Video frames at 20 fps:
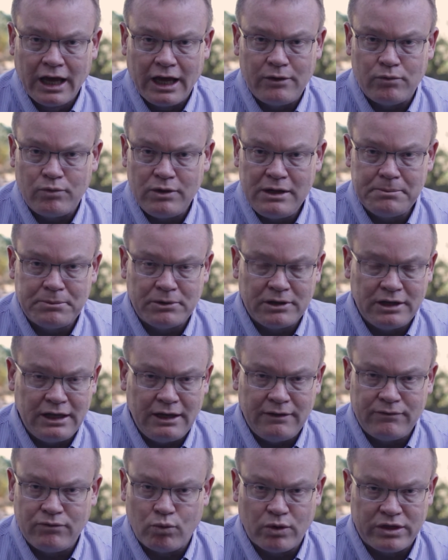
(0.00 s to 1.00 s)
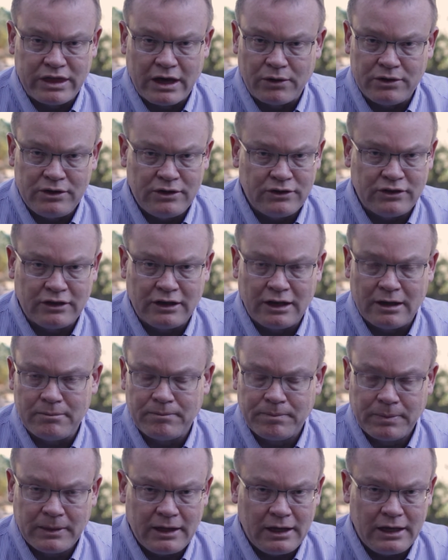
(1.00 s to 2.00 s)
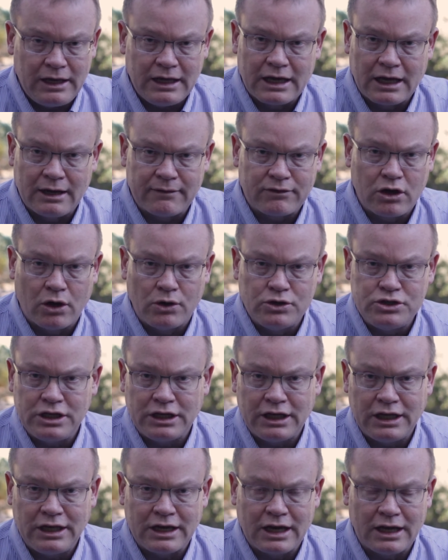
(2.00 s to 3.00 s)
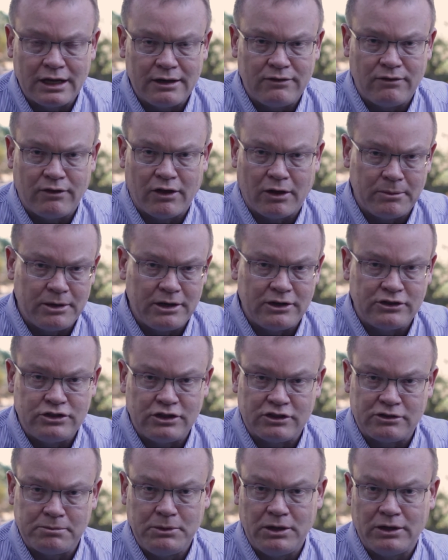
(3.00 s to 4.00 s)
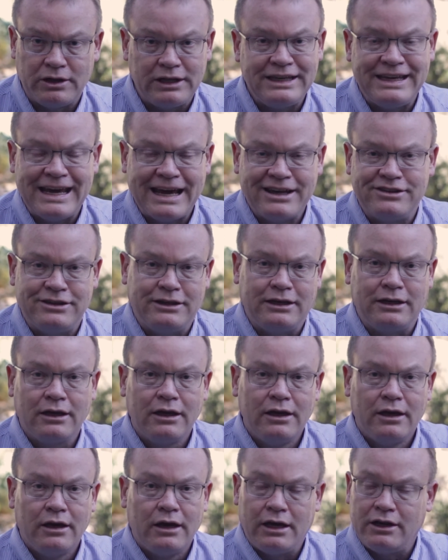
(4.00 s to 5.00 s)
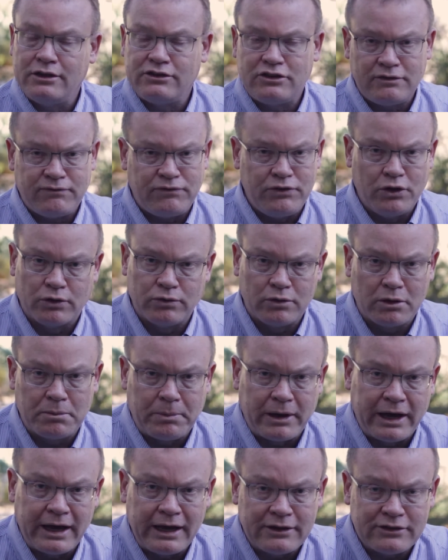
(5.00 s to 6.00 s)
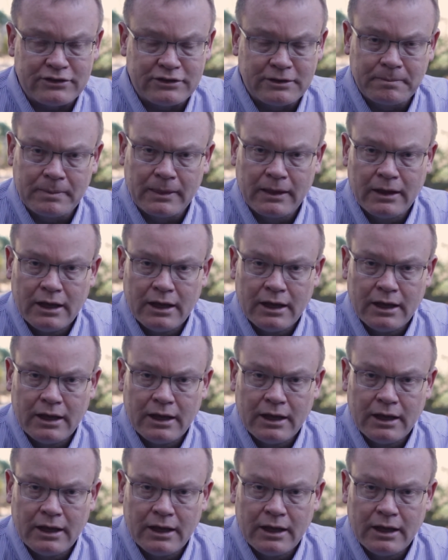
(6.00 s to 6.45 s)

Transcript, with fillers: and we believe without using them, any kind of coaching, any kind of development is just merely guessing, and it's filled with bias.